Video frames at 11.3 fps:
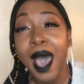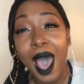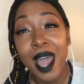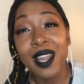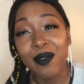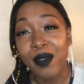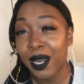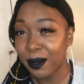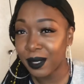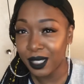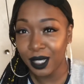And if I
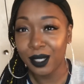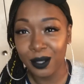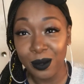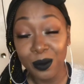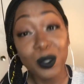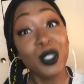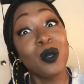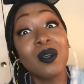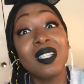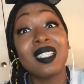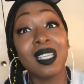don't see you, you
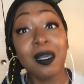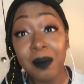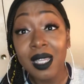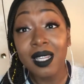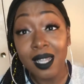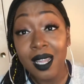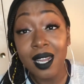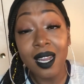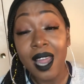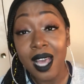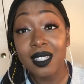will see me in
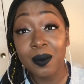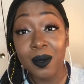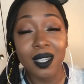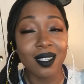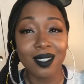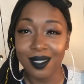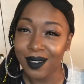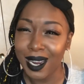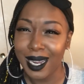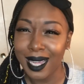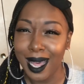the next one. All
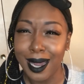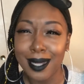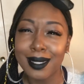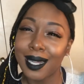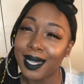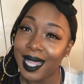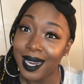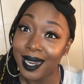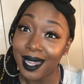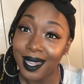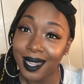right, guys.
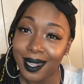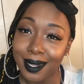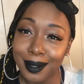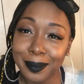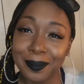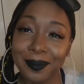Later.